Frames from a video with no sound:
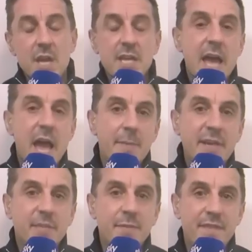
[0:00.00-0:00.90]
Yeah, I
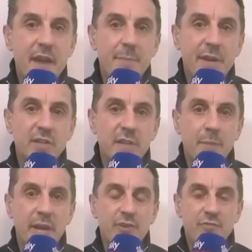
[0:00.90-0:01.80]
mean, to be fair, because he
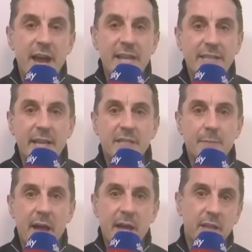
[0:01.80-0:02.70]
plays right
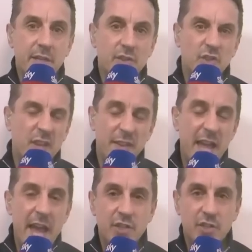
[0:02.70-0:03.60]
centre-back and he's just, I
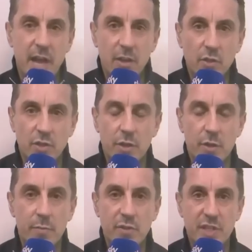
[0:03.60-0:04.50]
think, edged it. I looked at the
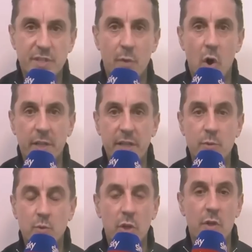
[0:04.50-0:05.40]
numbers this morning. It
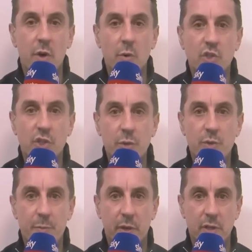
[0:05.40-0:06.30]
was one of those two,
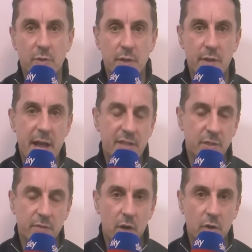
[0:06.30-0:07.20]
to be honest with you.
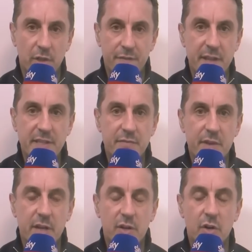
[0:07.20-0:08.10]
Arsenal got a good defensive
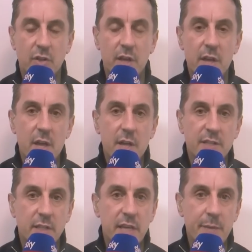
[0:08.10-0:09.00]
record.
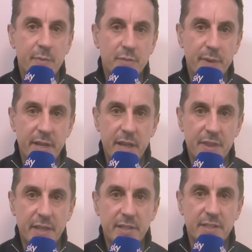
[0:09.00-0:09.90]
Saliba's been, I
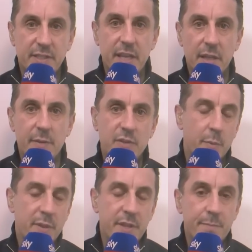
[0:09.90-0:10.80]
think, still, it's
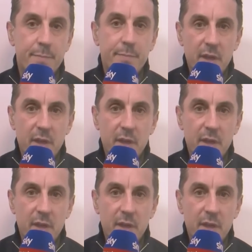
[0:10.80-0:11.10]
not been the